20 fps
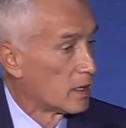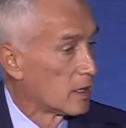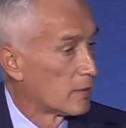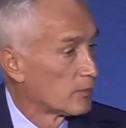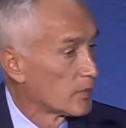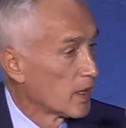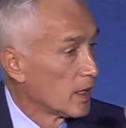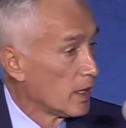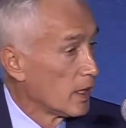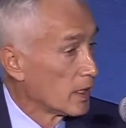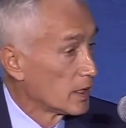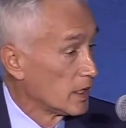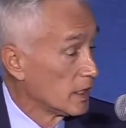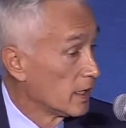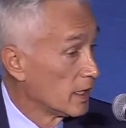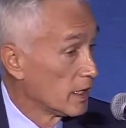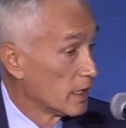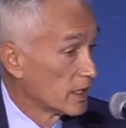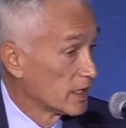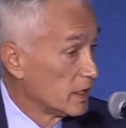Um,
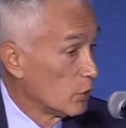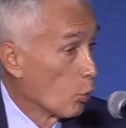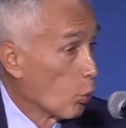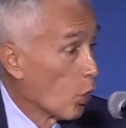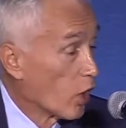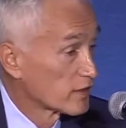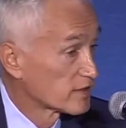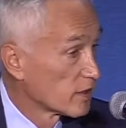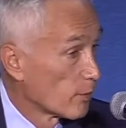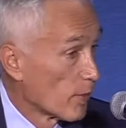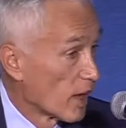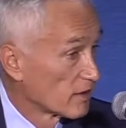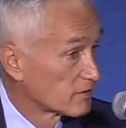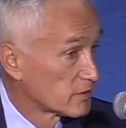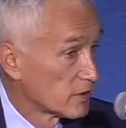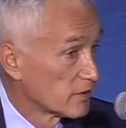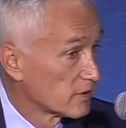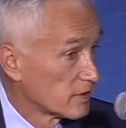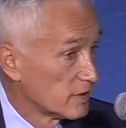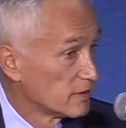he, he was a
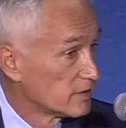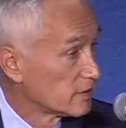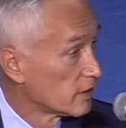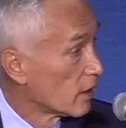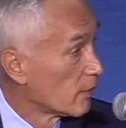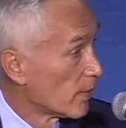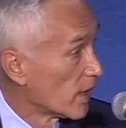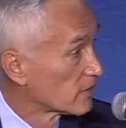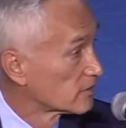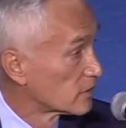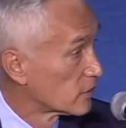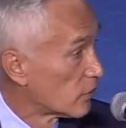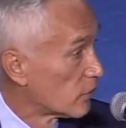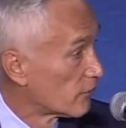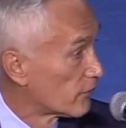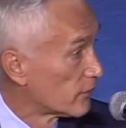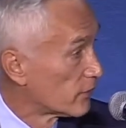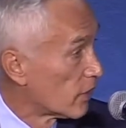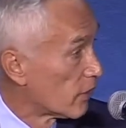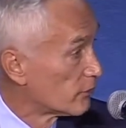master, and he's still a
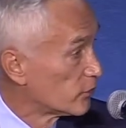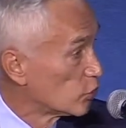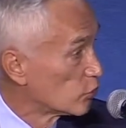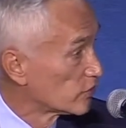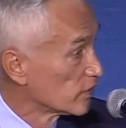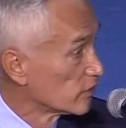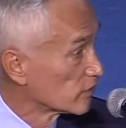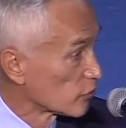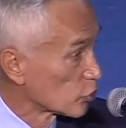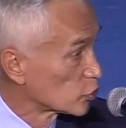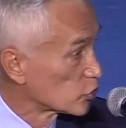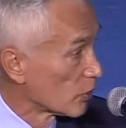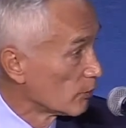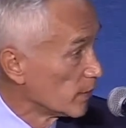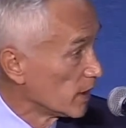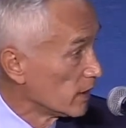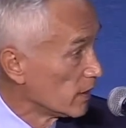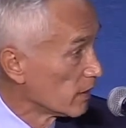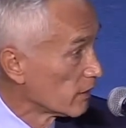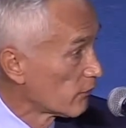master of, of using
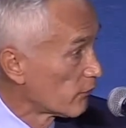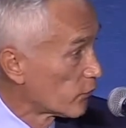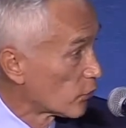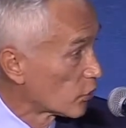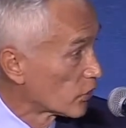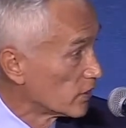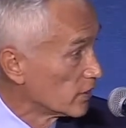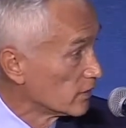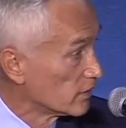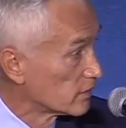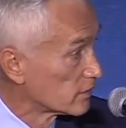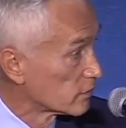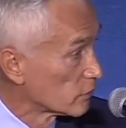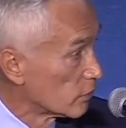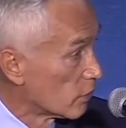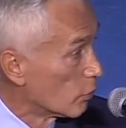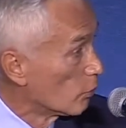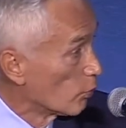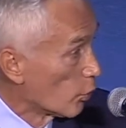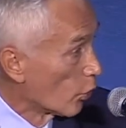social media for
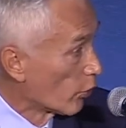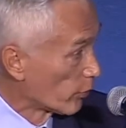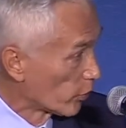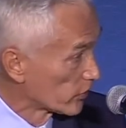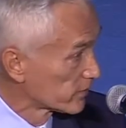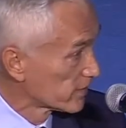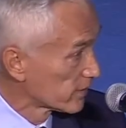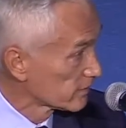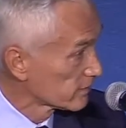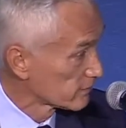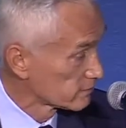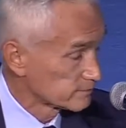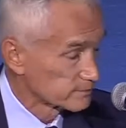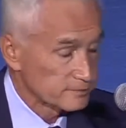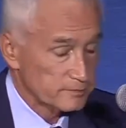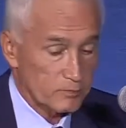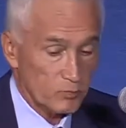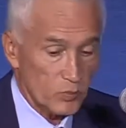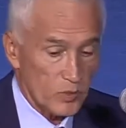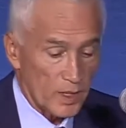his own
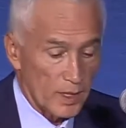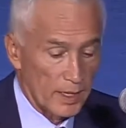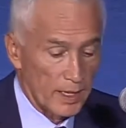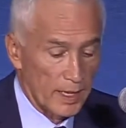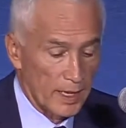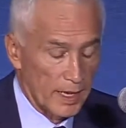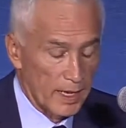purposes. Mm-hmm.